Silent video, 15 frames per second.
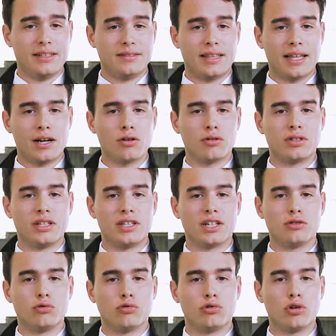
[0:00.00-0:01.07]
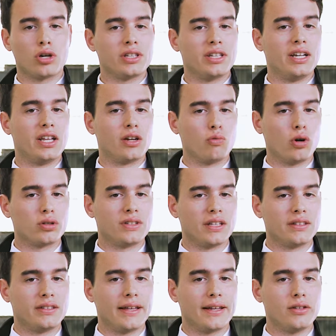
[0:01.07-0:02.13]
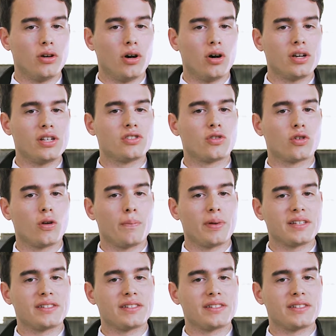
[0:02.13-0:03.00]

Inside the front wheel reducers are the brakes.